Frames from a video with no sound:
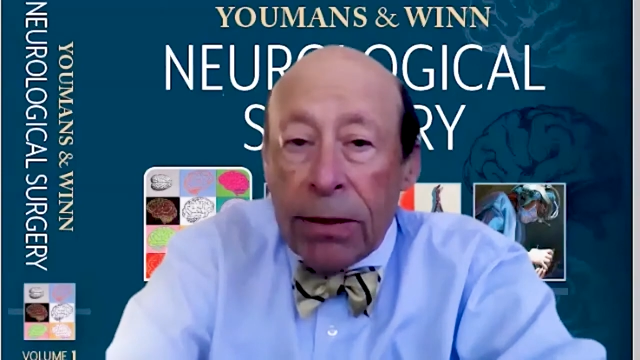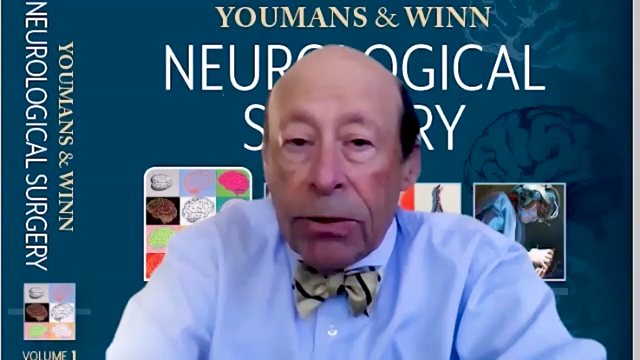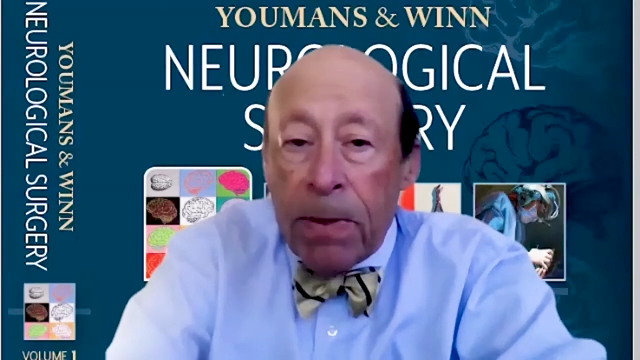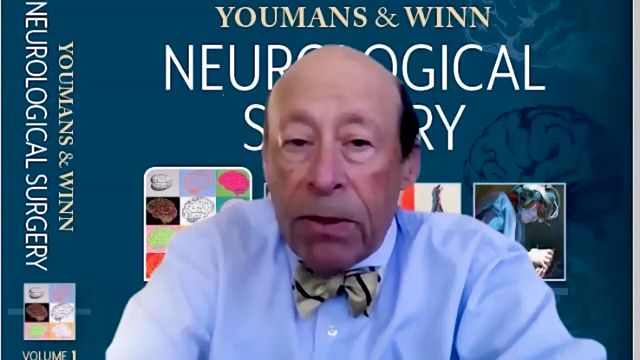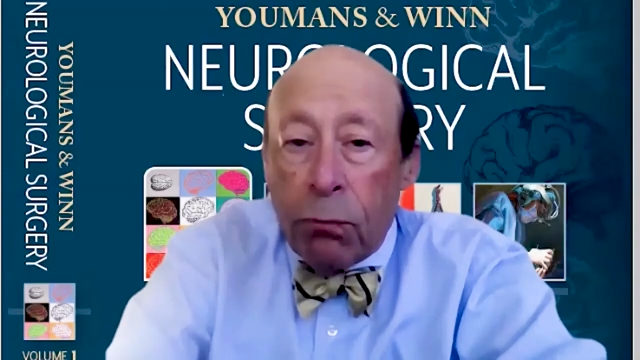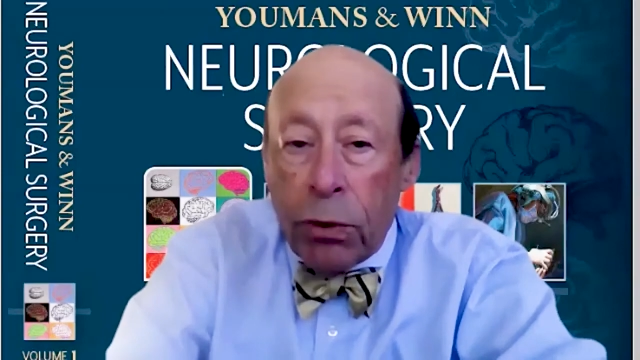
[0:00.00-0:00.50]

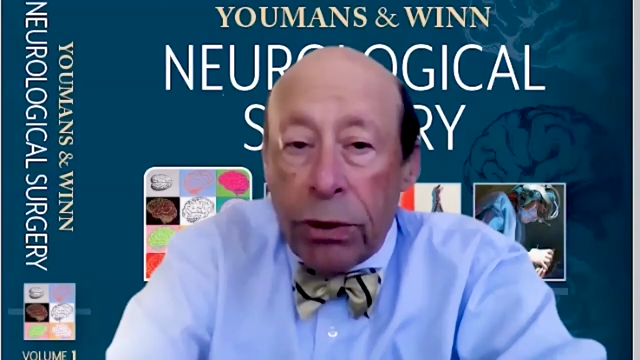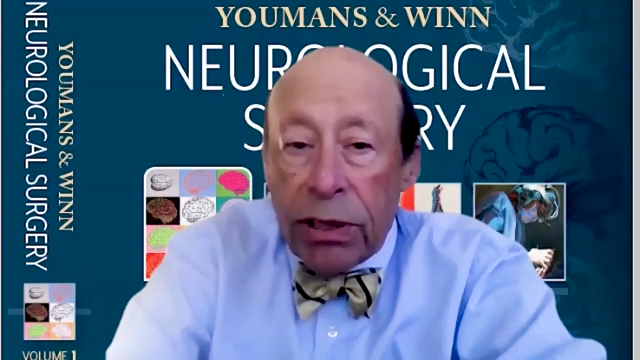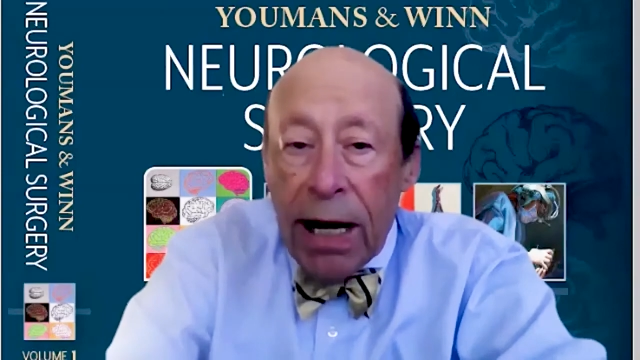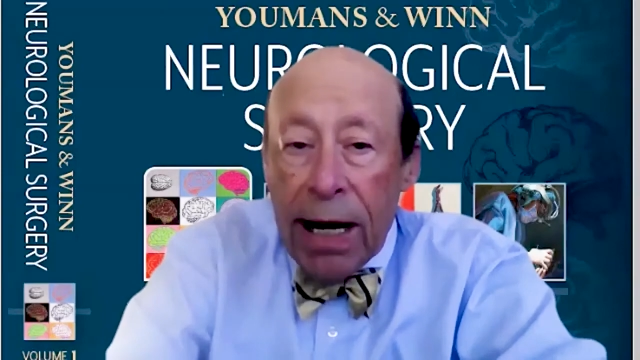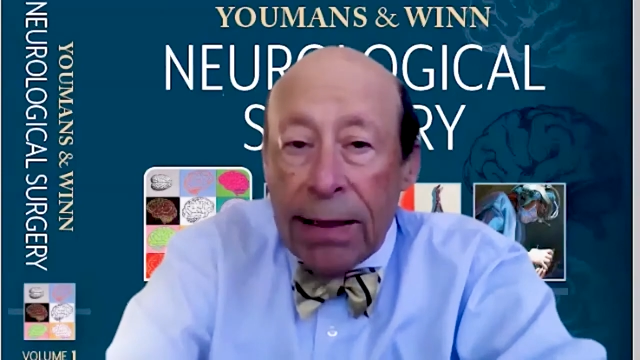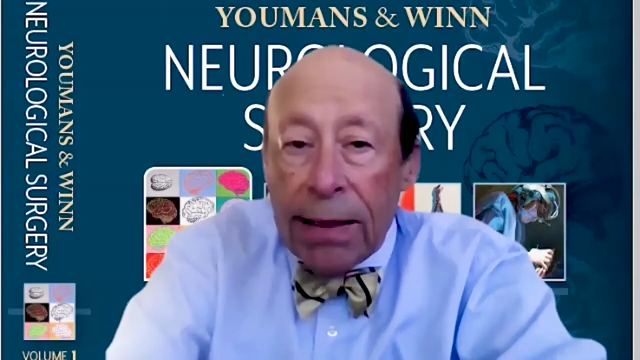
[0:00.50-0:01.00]
has been
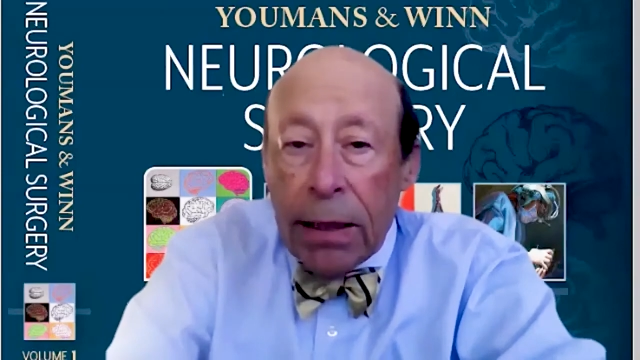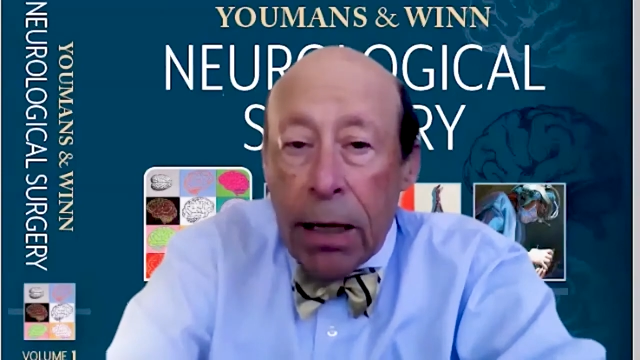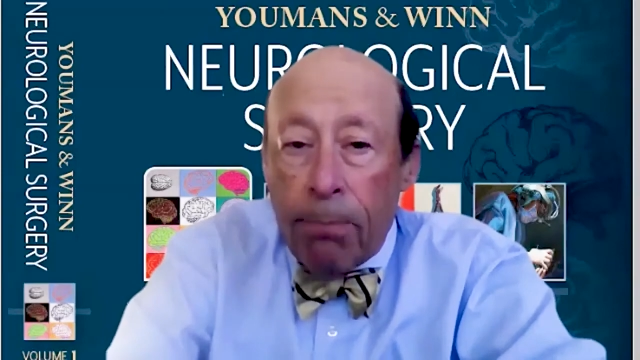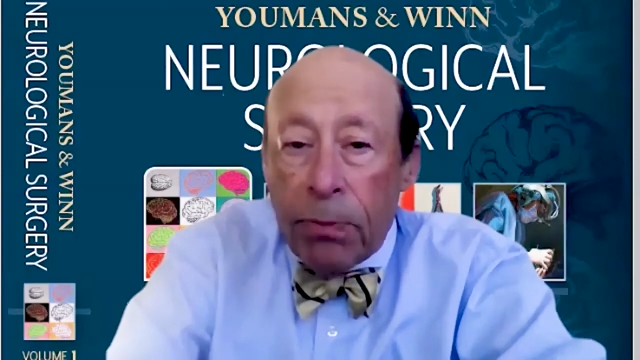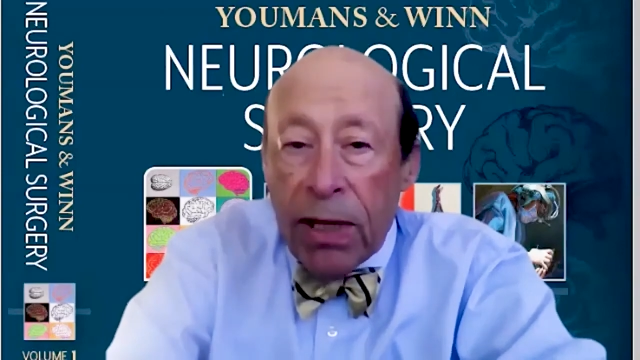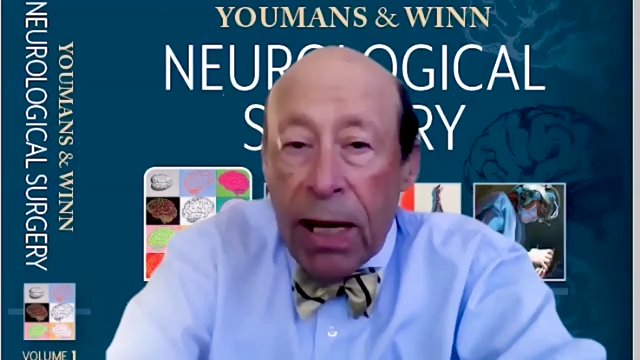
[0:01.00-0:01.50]
retained
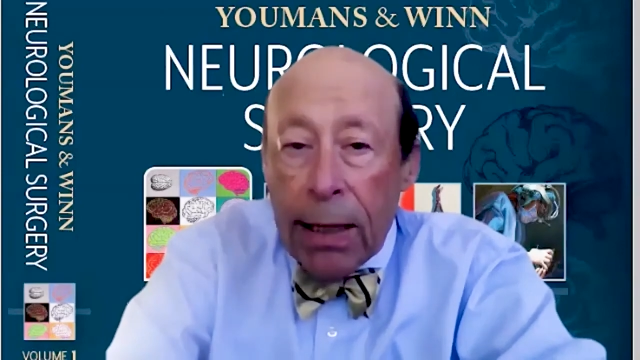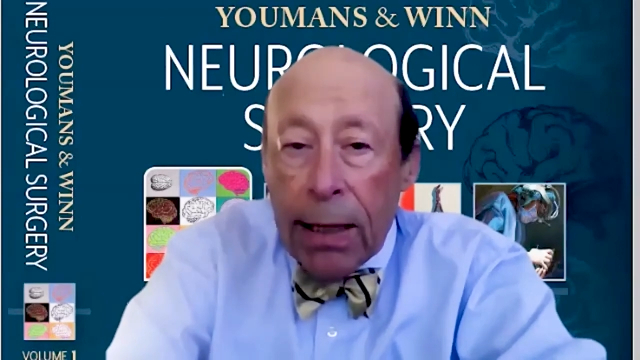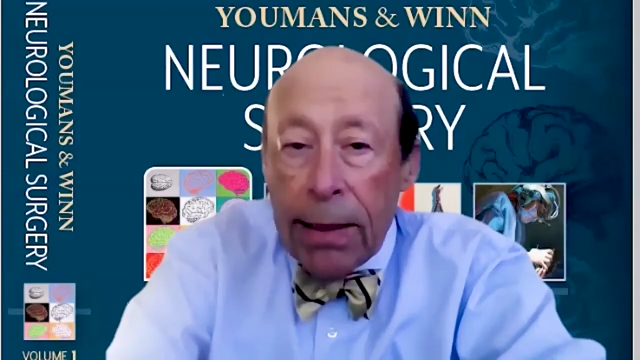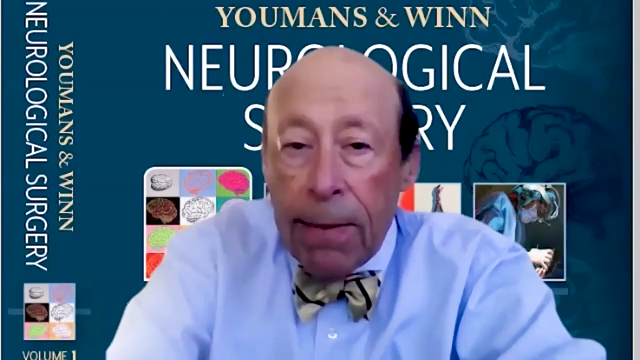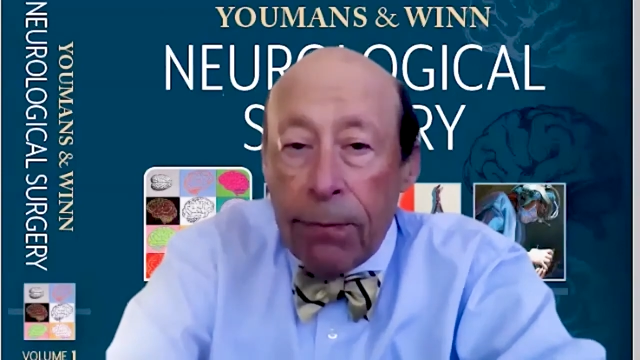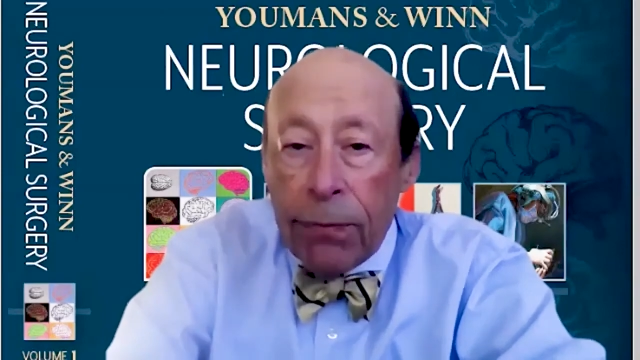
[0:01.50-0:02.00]
and
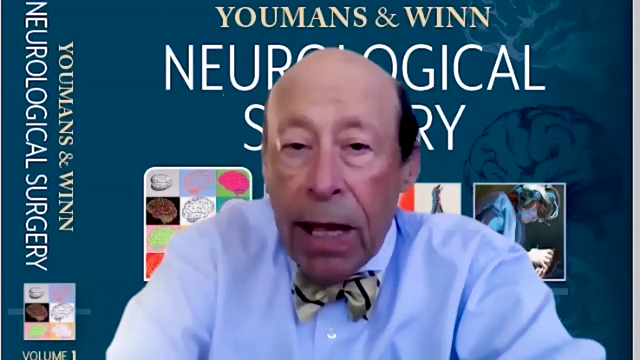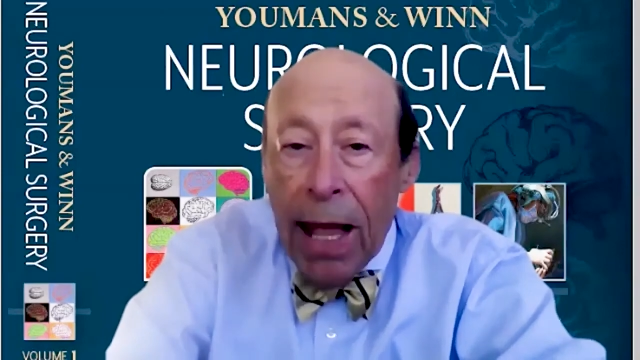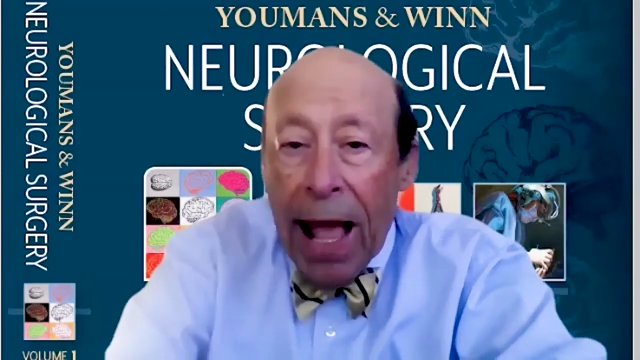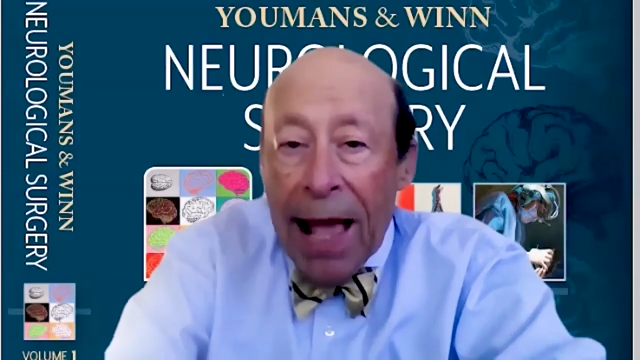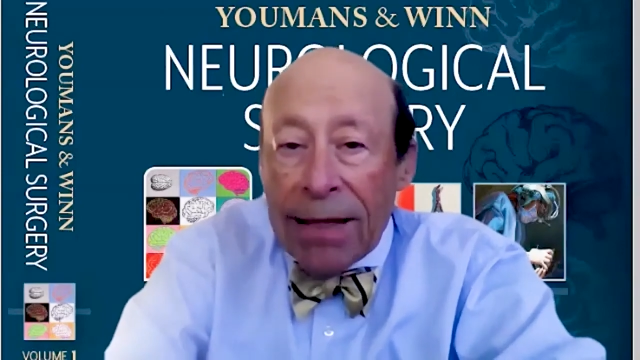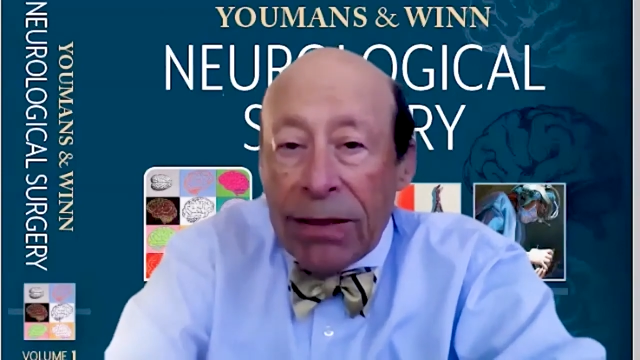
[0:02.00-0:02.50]
updated
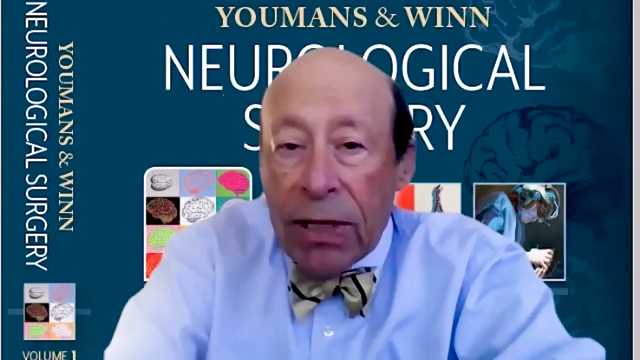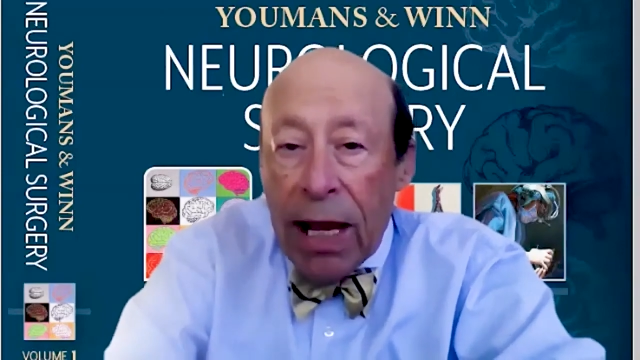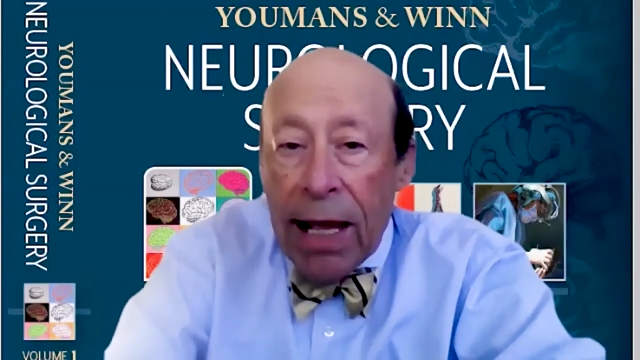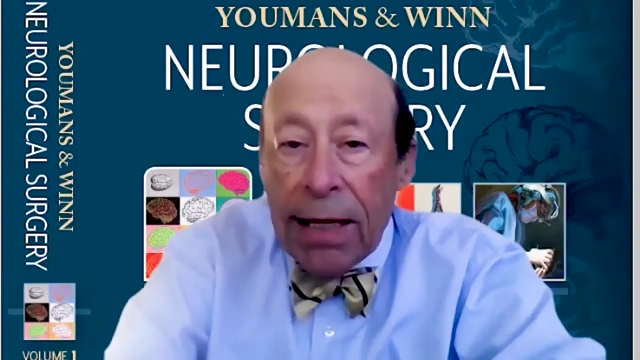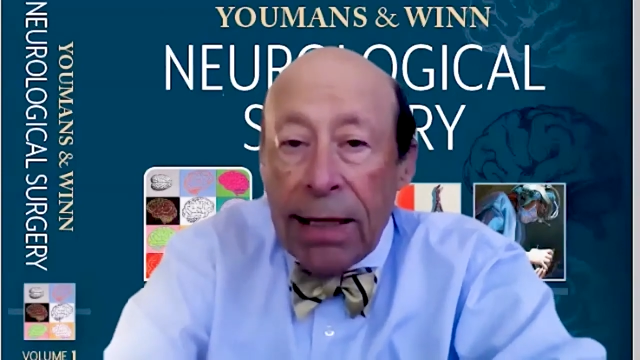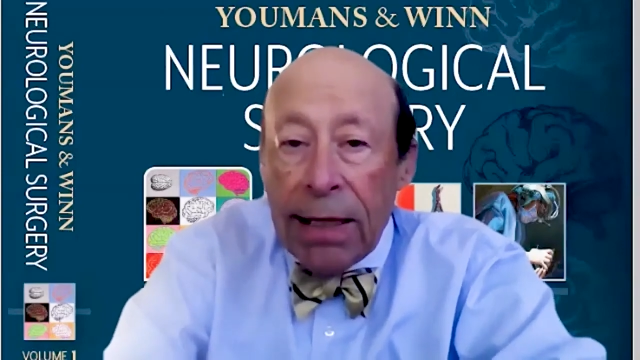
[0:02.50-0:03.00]
as
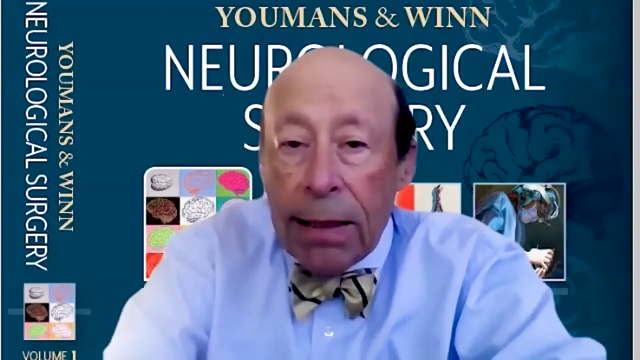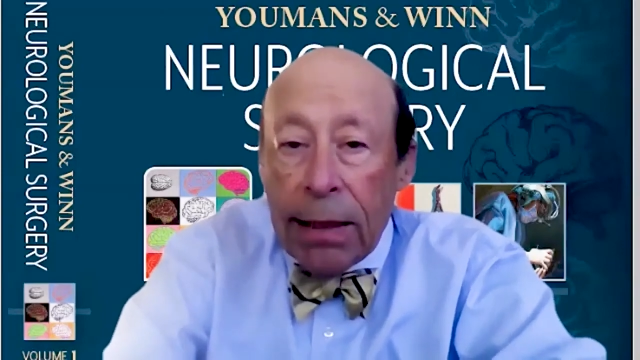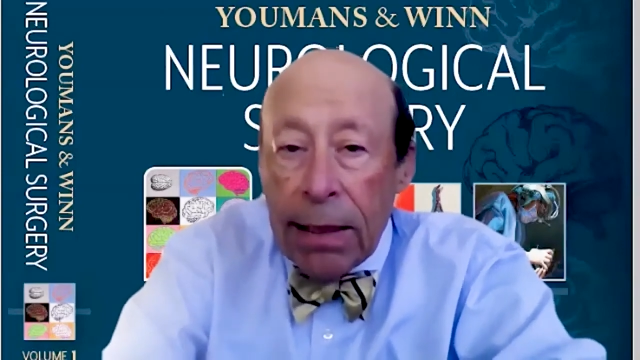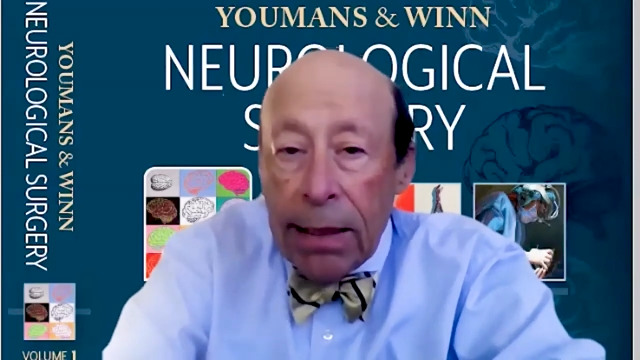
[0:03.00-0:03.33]
an